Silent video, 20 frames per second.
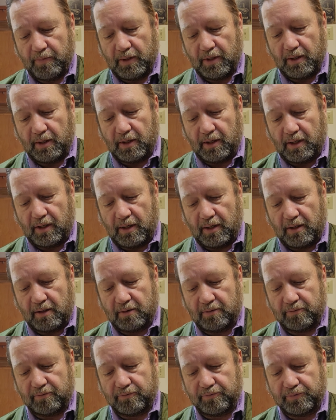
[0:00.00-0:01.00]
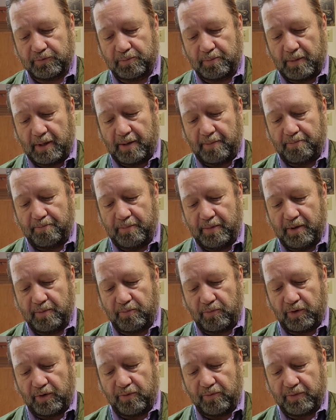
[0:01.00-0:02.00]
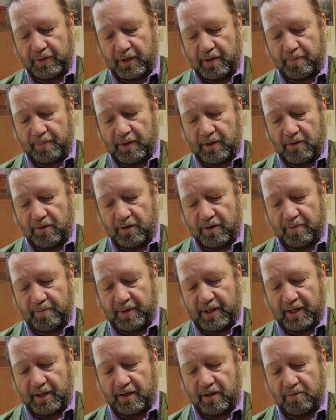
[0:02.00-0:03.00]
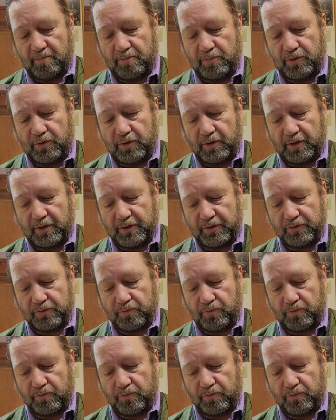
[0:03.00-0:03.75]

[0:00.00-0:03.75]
from my memory without me looking back in the book, is